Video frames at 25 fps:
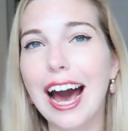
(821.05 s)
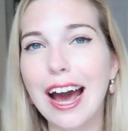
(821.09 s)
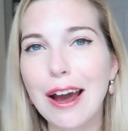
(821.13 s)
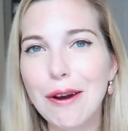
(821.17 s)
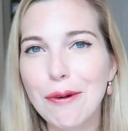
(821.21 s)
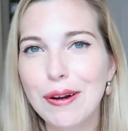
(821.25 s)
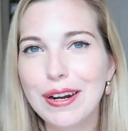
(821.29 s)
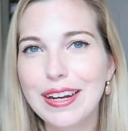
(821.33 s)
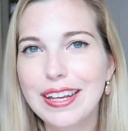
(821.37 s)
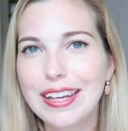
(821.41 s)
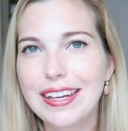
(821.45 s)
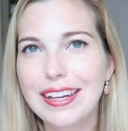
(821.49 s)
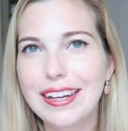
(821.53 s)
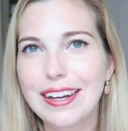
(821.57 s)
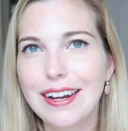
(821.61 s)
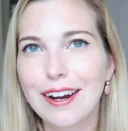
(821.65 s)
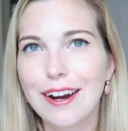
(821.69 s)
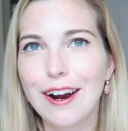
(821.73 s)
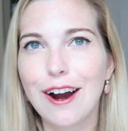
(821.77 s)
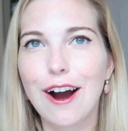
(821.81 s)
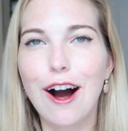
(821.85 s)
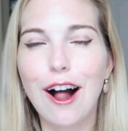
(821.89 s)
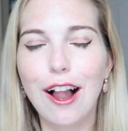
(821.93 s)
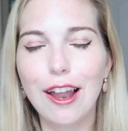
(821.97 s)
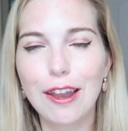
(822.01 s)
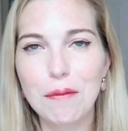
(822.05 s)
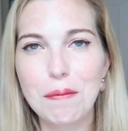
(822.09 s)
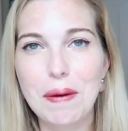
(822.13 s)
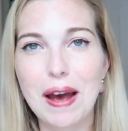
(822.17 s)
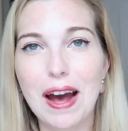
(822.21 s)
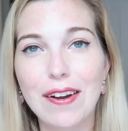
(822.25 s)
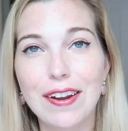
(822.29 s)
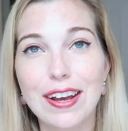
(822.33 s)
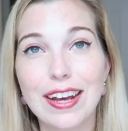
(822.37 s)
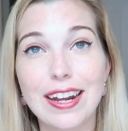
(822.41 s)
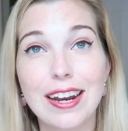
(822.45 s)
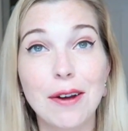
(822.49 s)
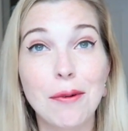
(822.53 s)
I want to hear all
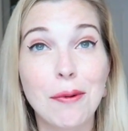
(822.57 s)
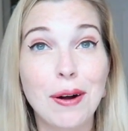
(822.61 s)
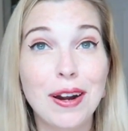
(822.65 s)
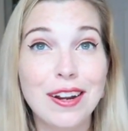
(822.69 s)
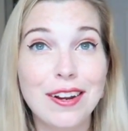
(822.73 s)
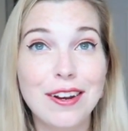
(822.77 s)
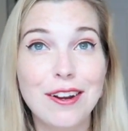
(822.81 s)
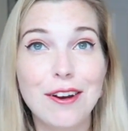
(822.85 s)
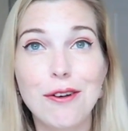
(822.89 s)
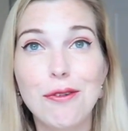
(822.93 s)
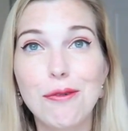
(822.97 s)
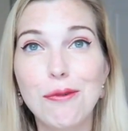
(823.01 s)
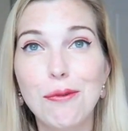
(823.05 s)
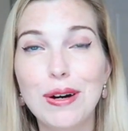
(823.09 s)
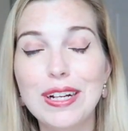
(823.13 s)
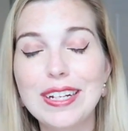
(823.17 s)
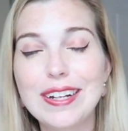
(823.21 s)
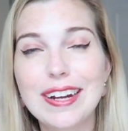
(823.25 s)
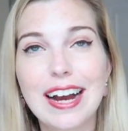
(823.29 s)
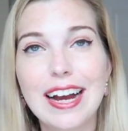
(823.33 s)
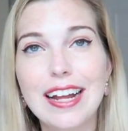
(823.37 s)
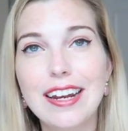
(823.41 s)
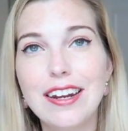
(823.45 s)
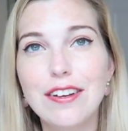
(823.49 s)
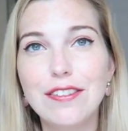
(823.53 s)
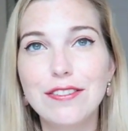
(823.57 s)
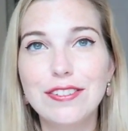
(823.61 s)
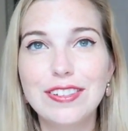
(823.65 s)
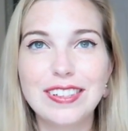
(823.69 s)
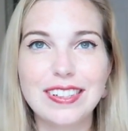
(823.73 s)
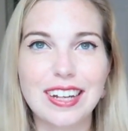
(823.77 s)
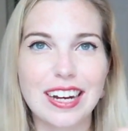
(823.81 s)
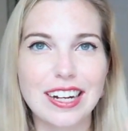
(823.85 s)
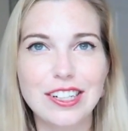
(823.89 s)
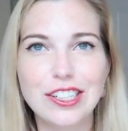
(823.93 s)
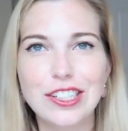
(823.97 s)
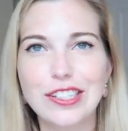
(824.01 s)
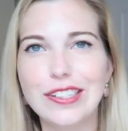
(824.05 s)
about it, and I want to know what kind of
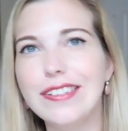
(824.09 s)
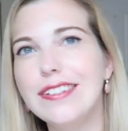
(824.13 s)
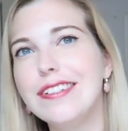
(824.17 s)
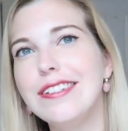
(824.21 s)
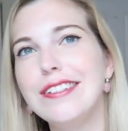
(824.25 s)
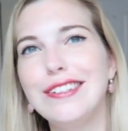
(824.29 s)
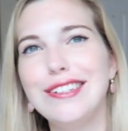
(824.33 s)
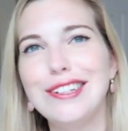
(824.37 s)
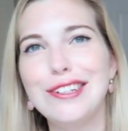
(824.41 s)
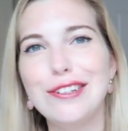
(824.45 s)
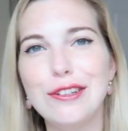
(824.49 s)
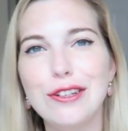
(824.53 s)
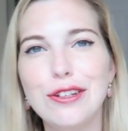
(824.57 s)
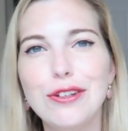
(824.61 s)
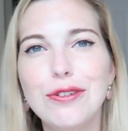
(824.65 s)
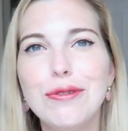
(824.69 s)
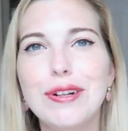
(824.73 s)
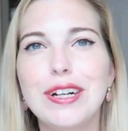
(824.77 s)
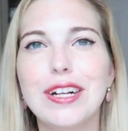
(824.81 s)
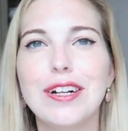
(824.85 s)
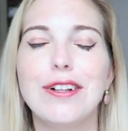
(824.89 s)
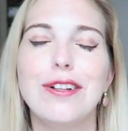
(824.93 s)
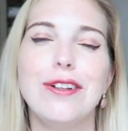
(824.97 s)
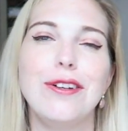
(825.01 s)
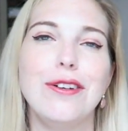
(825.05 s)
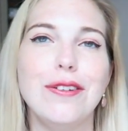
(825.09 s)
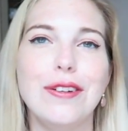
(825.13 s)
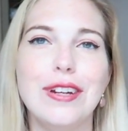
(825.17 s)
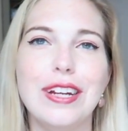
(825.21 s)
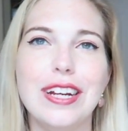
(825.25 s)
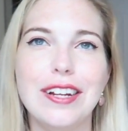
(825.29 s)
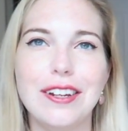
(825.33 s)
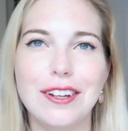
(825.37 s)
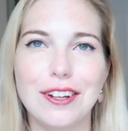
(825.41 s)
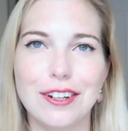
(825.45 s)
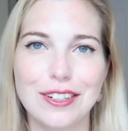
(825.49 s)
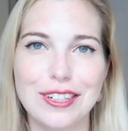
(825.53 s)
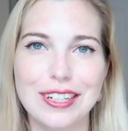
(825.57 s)
sections do you include
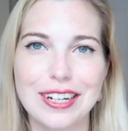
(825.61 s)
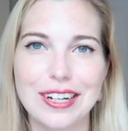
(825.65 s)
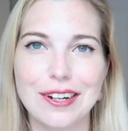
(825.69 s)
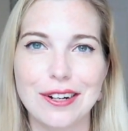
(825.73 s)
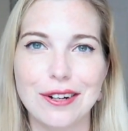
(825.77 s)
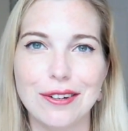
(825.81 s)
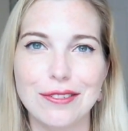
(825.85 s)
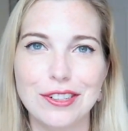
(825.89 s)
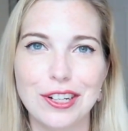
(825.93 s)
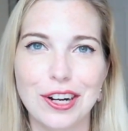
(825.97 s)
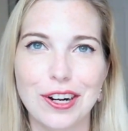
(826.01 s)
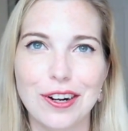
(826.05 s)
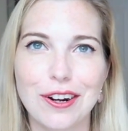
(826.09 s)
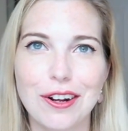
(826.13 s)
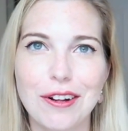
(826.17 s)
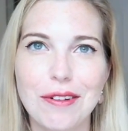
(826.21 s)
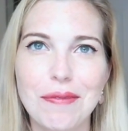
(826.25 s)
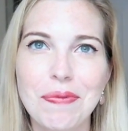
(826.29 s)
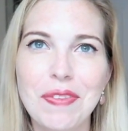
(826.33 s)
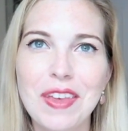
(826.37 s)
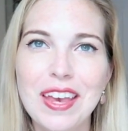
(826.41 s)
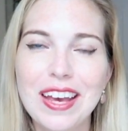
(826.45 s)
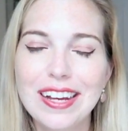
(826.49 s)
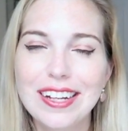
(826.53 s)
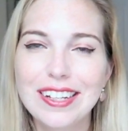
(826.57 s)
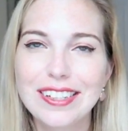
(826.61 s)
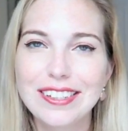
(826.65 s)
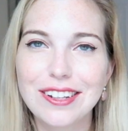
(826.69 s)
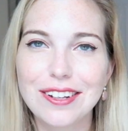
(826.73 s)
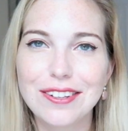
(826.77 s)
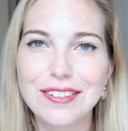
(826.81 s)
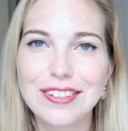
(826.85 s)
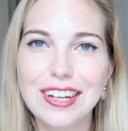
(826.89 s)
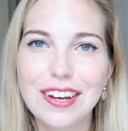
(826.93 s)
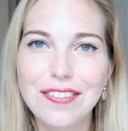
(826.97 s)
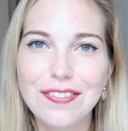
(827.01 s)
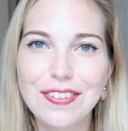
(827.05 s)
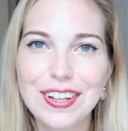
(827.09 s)
in your tarot journal.
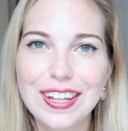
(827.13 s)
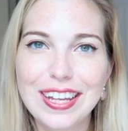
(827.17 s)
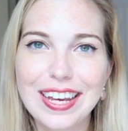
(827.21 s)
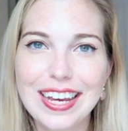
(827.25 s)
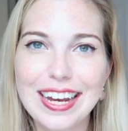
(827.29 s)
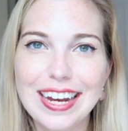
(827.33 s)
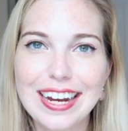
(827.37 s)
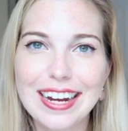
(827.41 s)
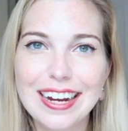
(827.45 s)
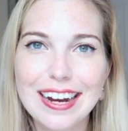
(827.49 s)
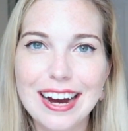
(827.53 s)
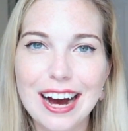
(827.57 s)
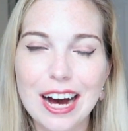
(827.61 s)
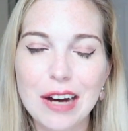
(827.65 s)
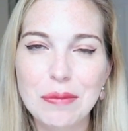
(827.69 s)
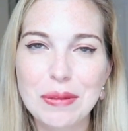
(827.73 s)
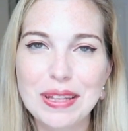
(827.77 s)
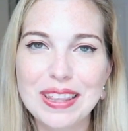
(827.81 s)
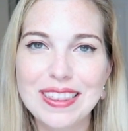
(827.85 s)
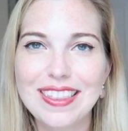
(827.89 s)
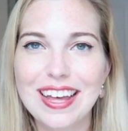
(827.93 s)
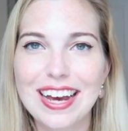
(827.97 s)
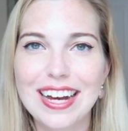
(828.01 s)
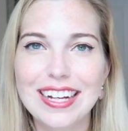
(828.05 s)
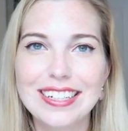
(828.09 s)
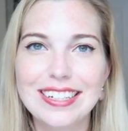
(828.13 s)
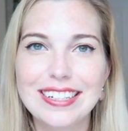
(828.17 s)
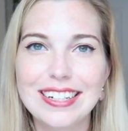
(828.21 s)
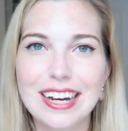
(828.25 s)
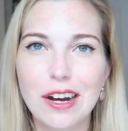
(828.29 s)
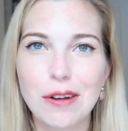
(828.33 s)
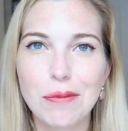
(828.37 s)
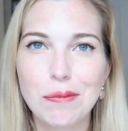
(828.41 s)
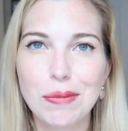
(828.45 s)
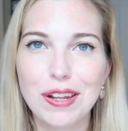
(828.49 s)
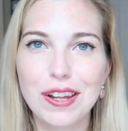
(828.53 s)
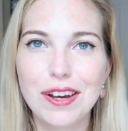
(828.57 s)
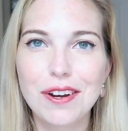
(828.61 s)
So definitely comment that
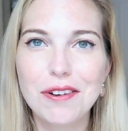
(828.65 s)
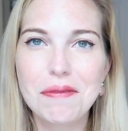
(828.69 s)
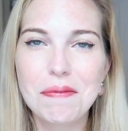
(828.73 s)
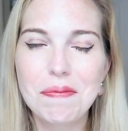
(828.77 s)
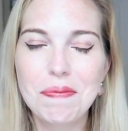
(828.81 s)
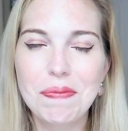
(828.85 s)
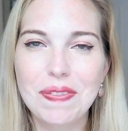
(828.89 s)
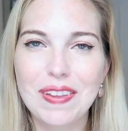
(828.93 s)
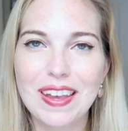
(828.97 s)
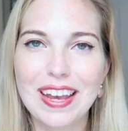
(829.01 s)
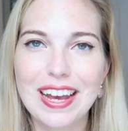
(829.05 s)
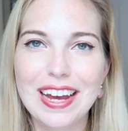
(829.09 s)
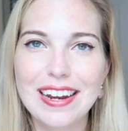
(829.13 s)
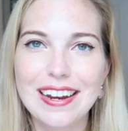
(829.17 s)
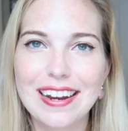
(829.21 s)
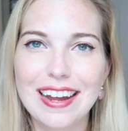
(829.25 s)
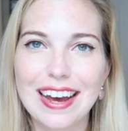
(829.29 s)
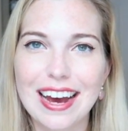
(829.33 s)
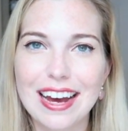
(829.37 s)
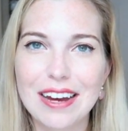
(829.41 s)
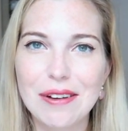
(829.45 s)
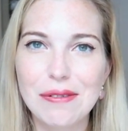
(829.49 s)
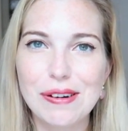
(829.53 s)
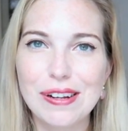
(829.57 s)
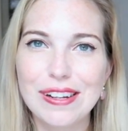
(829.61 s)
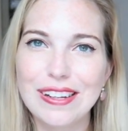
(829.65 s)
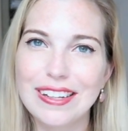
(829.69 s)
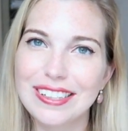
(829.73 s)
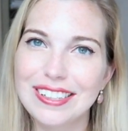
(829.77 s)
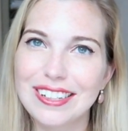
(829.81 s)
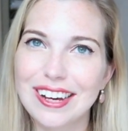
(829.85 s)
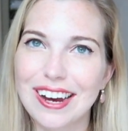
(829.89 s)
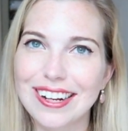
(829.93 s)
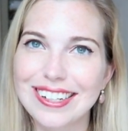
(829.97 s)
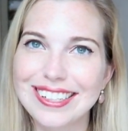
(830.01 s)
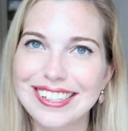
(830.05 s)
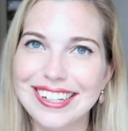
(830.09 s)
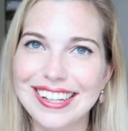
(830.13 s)
down below, and I will
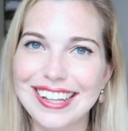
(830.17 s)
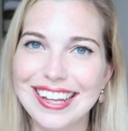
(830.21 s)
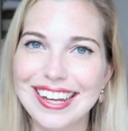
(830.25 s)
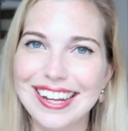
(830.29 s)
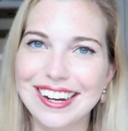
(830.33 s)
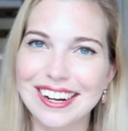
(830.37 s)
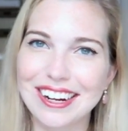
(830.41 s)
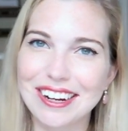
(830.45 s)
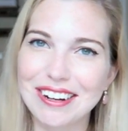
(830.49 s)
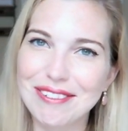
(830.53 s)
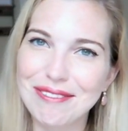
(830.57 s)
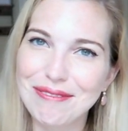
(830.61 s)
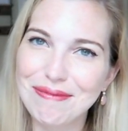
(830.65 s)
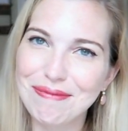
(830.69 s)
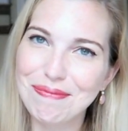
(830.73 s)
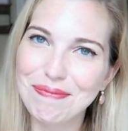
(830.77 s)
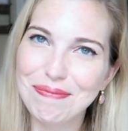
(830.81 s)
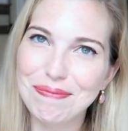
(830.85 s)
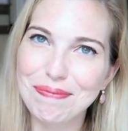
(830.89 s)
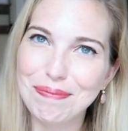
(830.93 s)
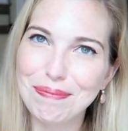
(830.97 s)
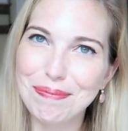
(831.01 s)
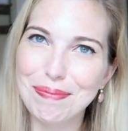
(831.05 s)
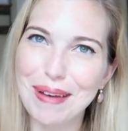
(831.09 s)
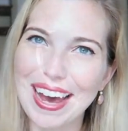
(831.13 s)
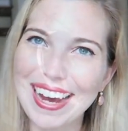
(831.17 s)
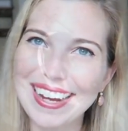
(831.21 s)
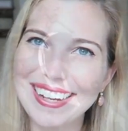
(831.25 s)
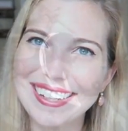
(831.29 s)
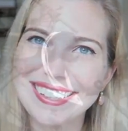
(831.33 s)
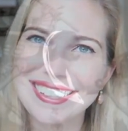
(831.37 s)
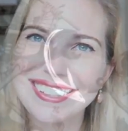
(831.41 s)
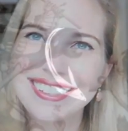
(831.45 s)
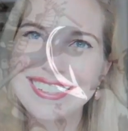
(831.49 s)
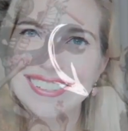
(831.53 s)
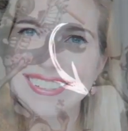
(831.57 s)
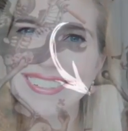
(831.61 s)
talk to you later. Bye.